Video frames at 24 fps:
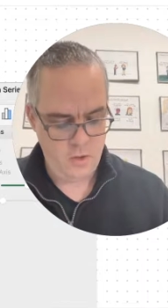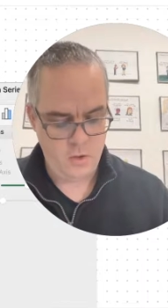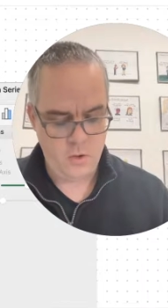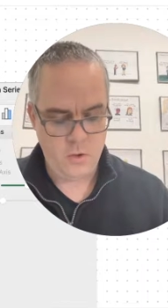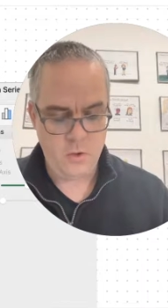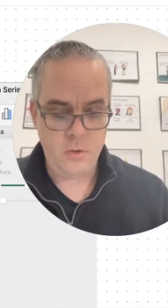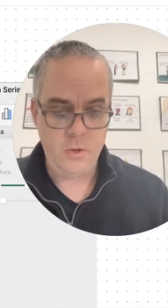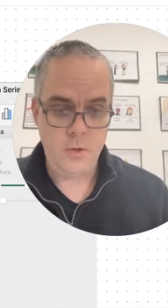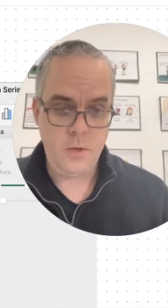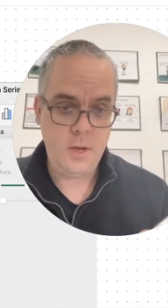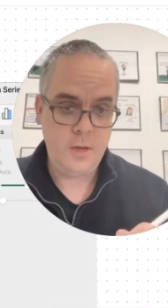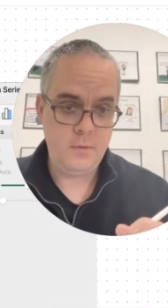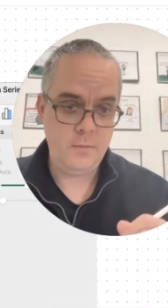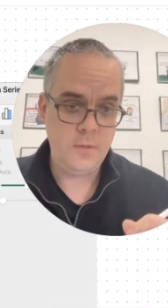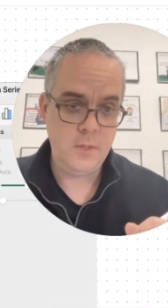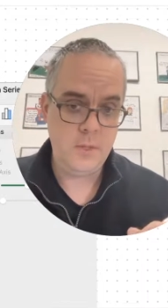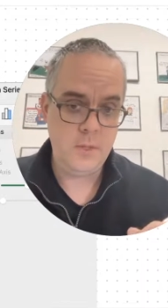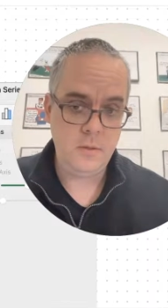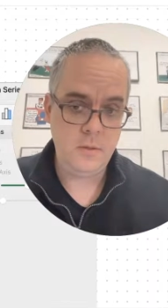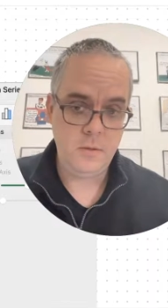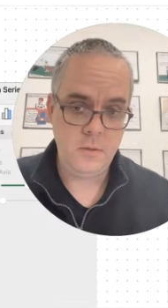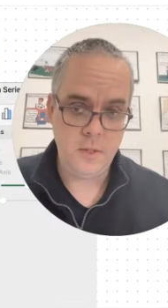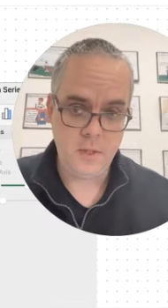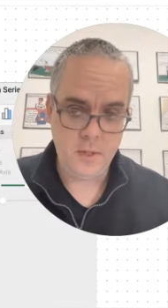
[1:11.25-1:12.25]
All you have to
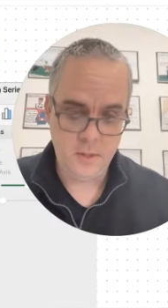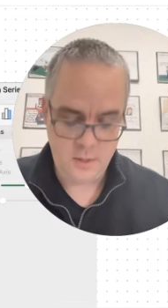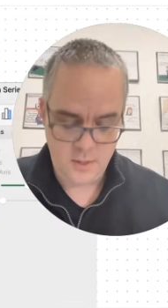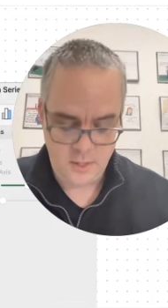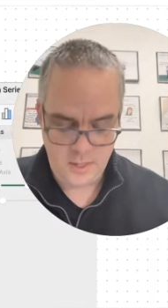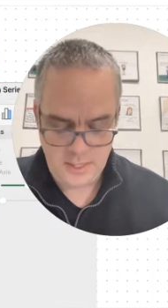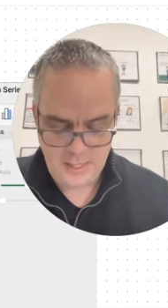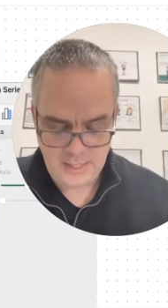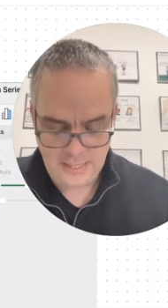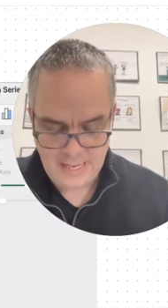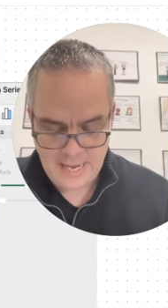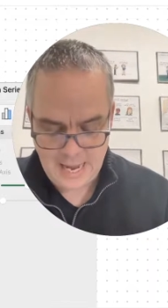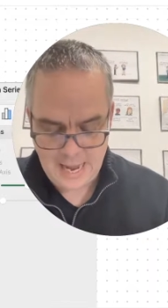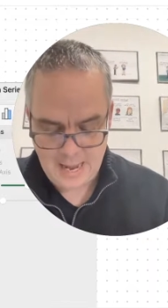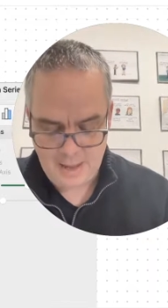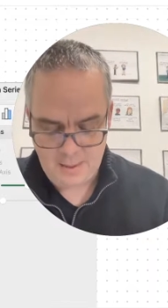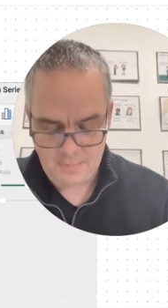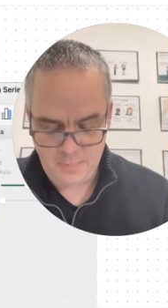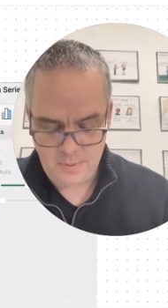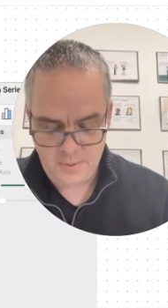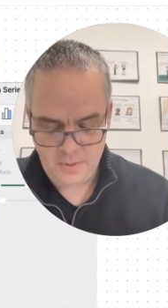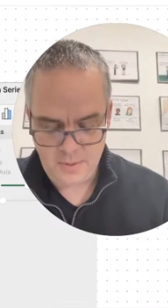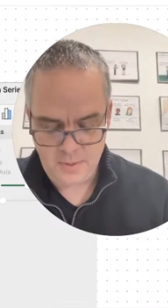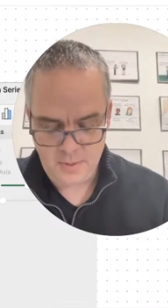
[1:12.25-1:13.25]
do to create a
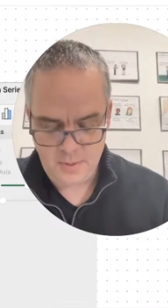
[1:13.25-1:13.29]
gap